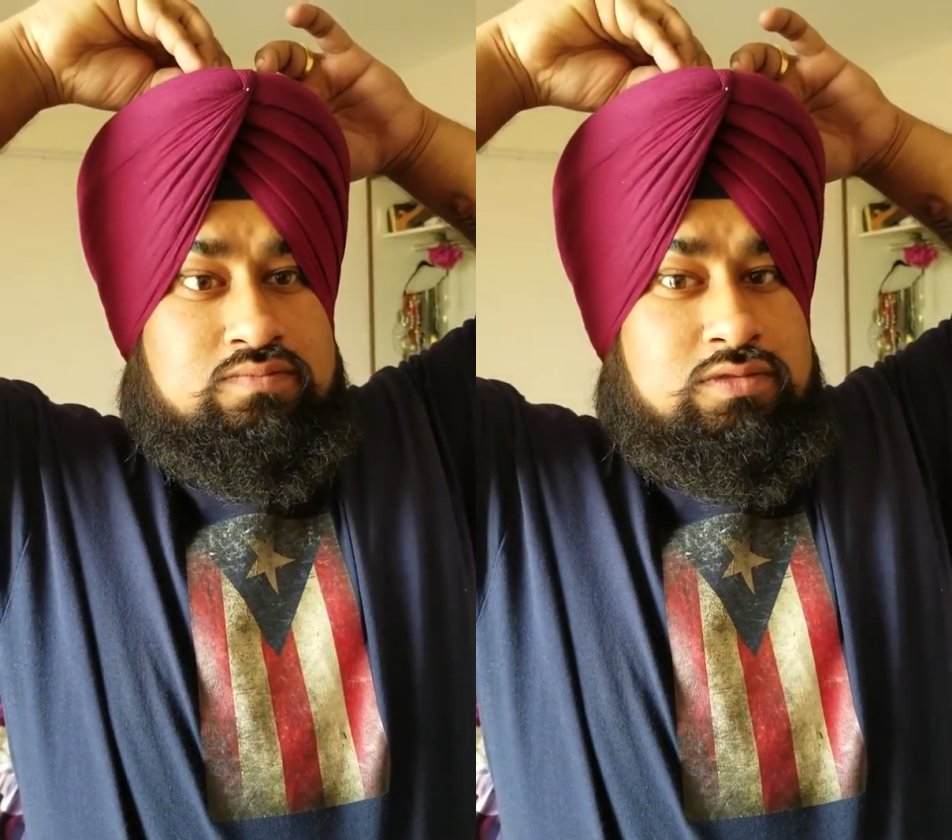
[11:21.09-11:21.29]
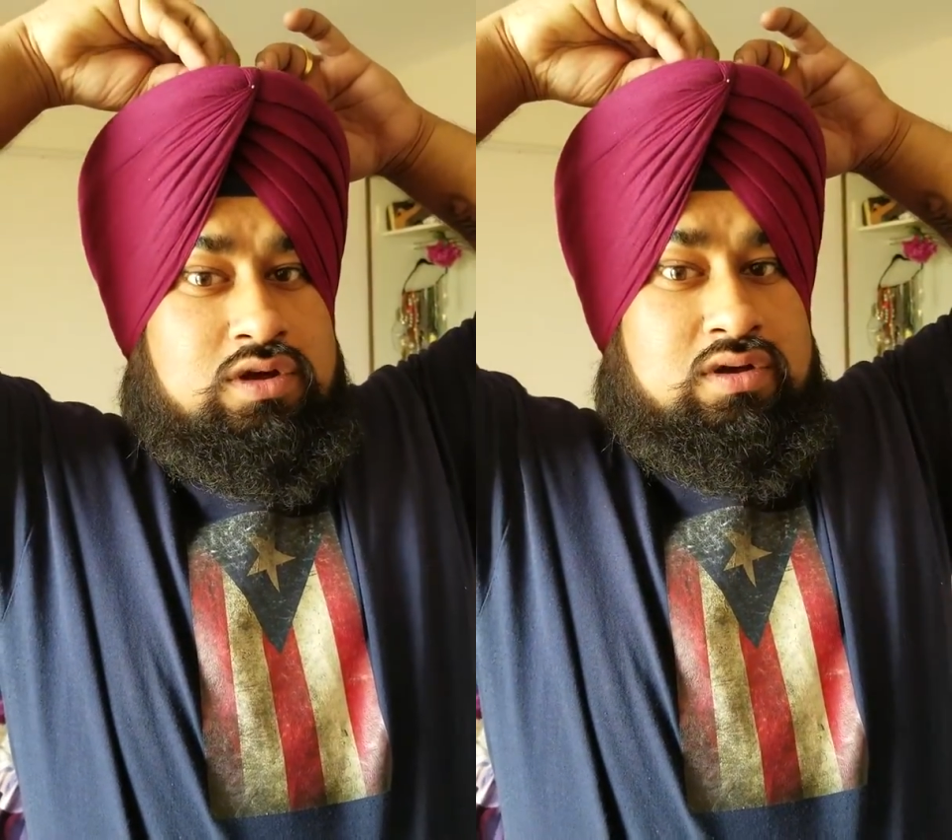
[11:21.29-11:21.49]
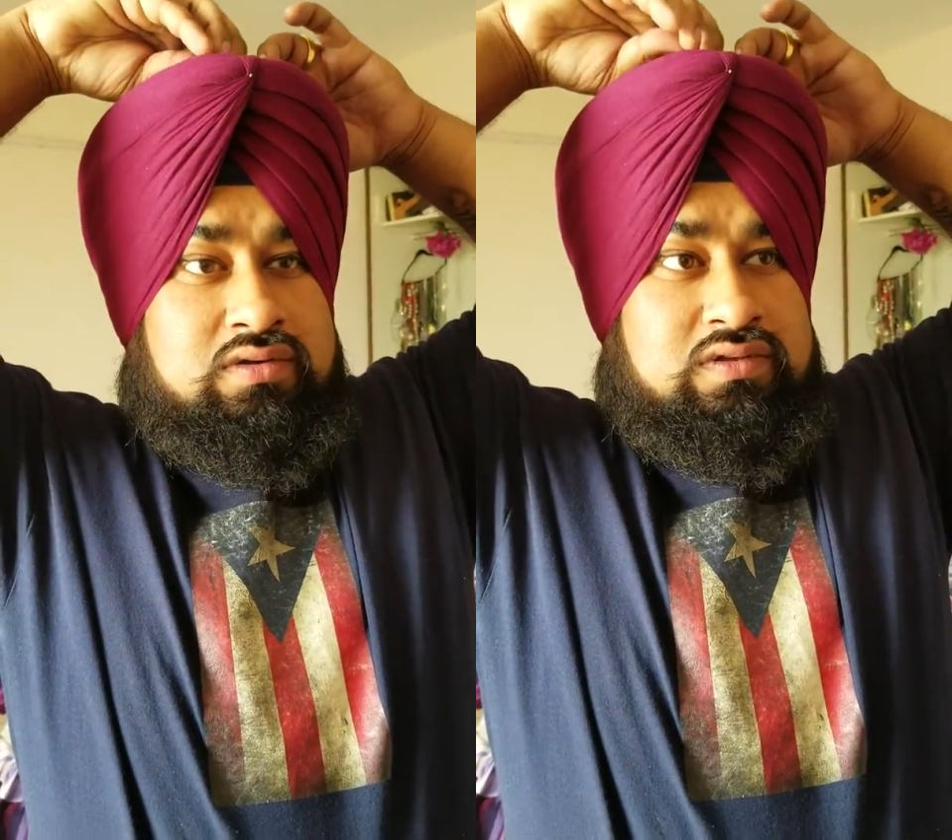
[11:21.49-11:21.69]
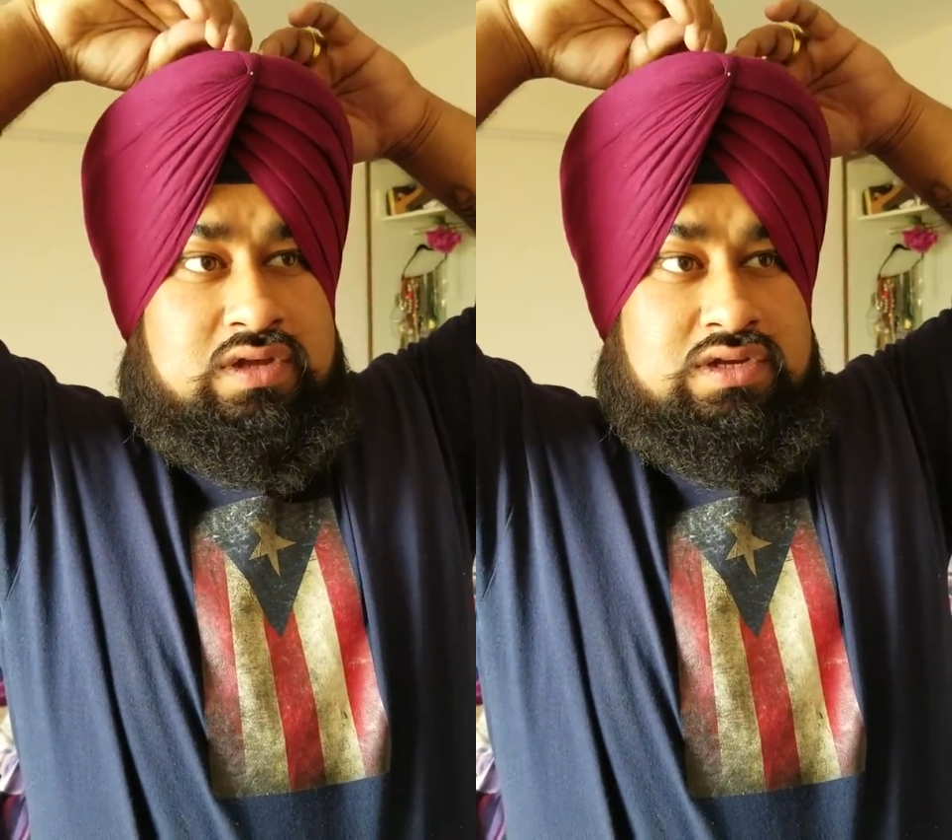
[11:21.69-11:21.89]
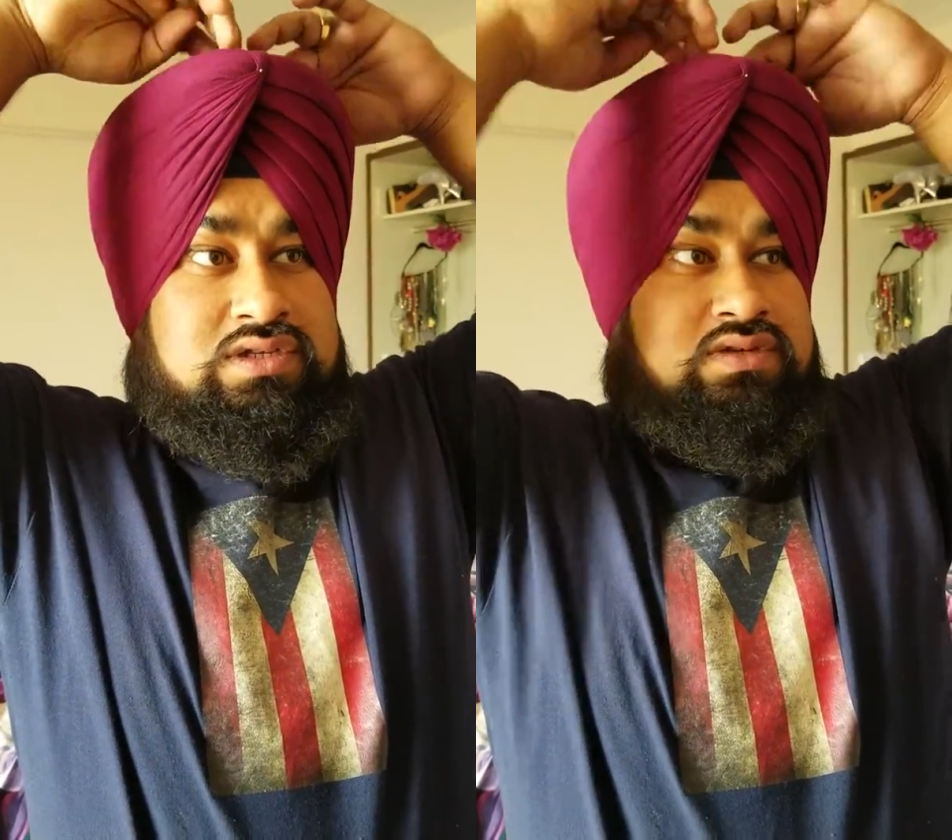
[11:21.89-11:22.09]
because they
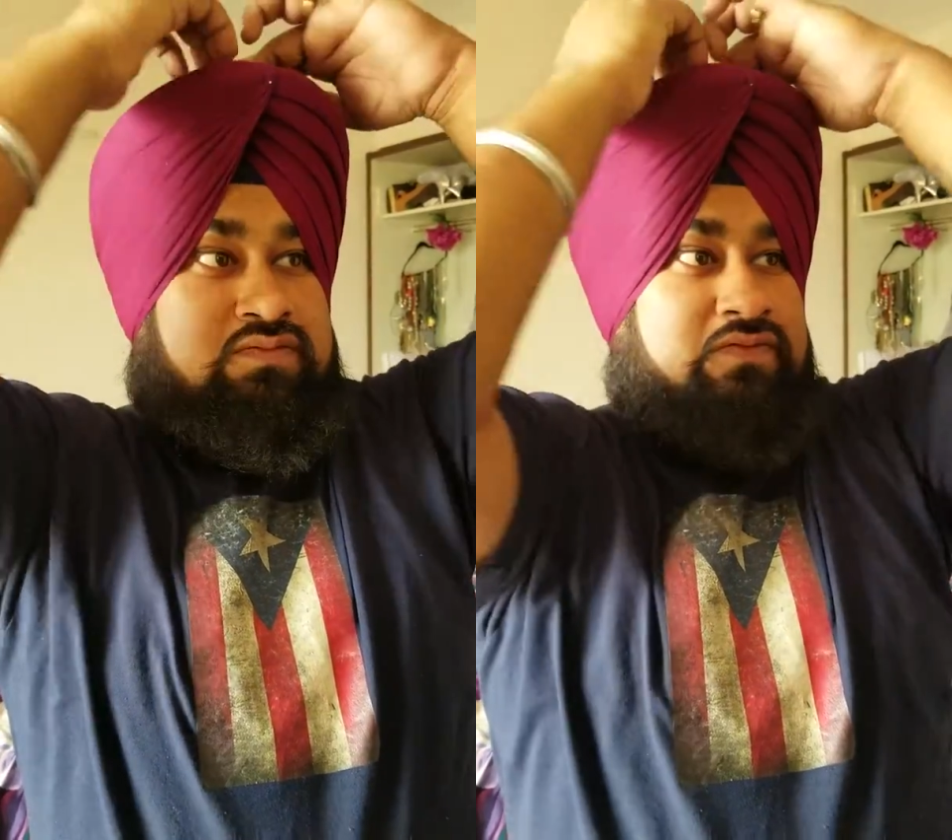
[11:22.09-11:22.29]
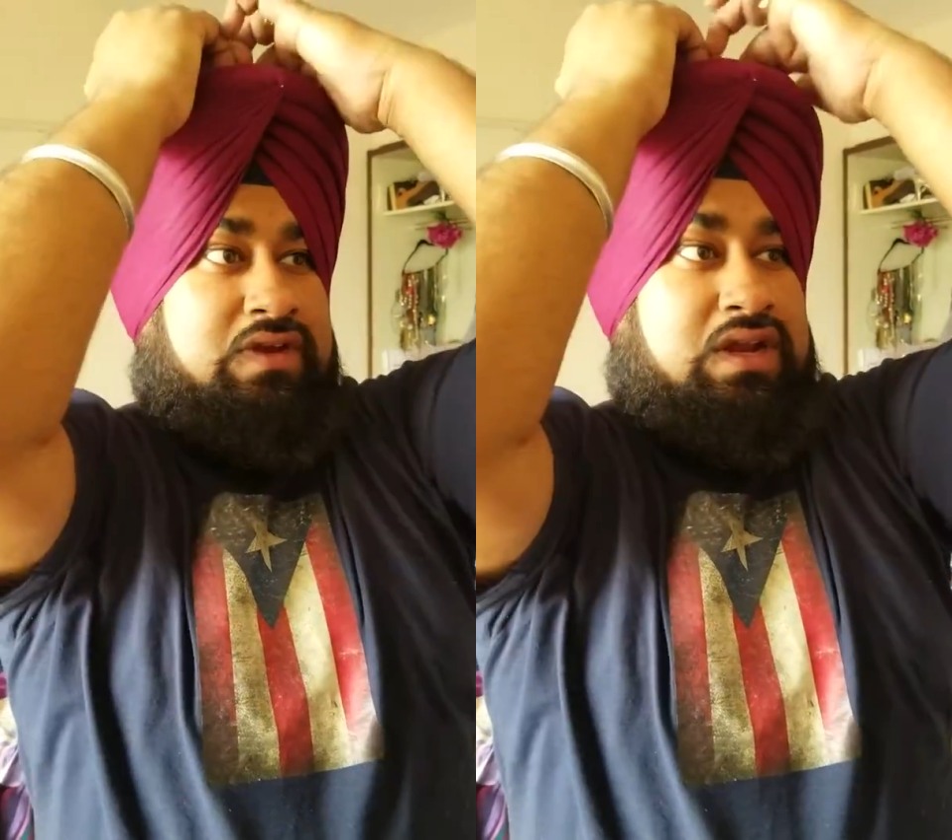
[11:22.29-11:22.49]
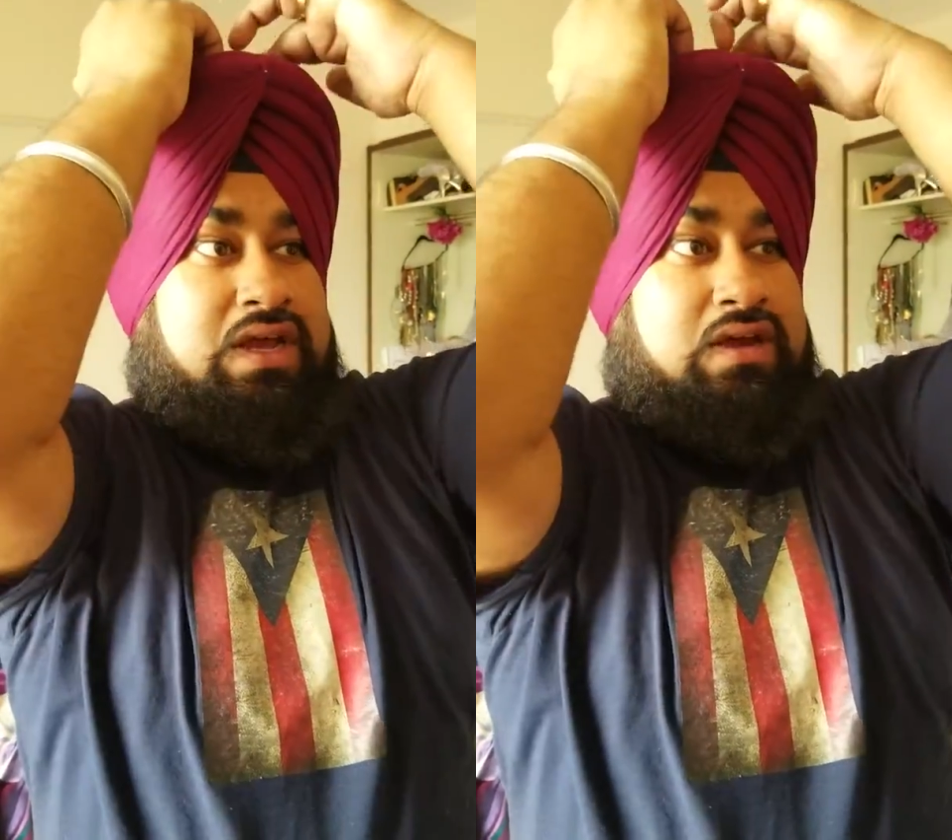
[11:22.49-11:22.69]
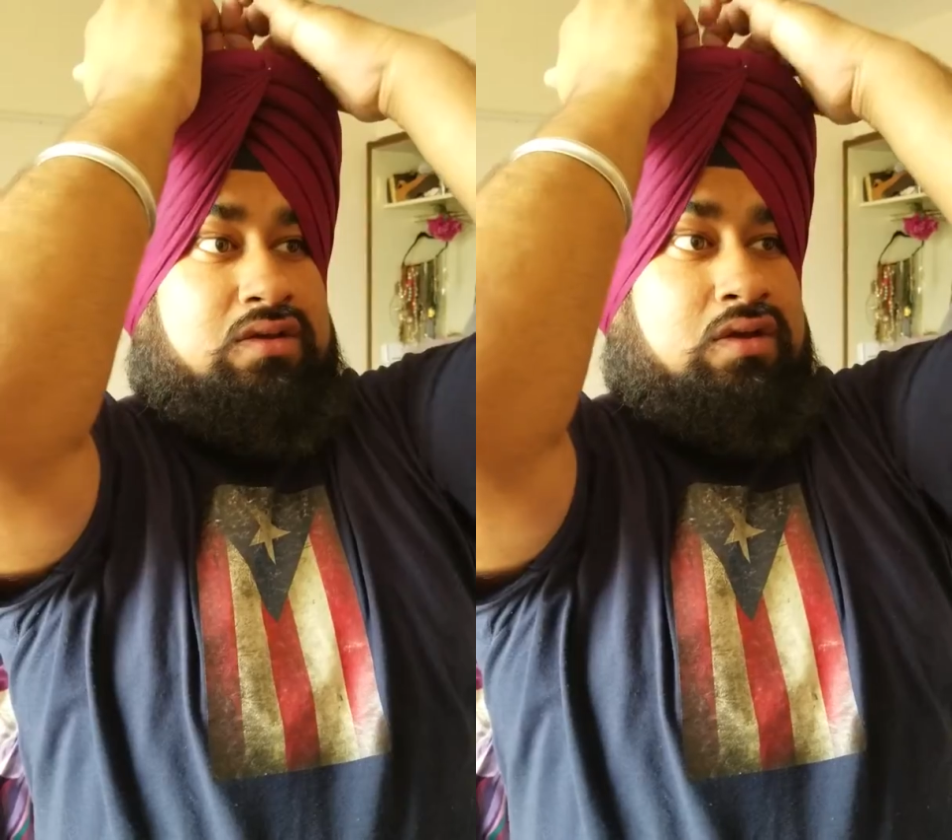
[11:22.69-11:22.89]
just feel like